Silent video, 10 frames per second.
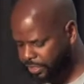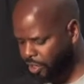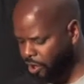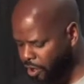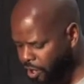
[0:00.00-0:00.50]
says,
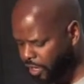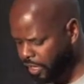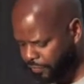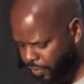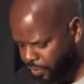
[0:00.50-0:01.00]
all
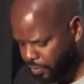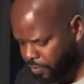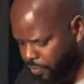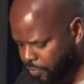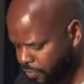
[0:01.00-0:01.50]
of
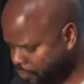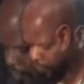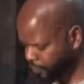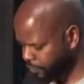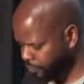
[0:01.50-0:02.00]
you,
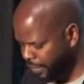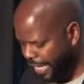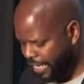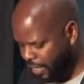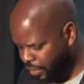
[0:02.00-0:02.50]

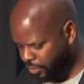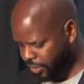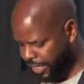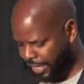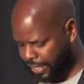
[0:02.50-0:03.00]
and
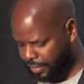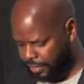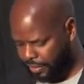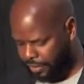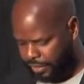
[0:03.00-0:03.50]
understand.
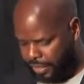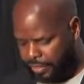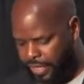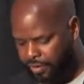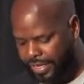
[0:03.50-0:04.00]

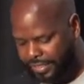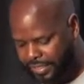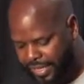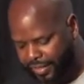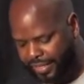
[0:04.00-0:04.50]
There is
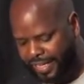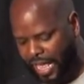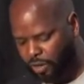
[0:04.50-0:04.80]
nothing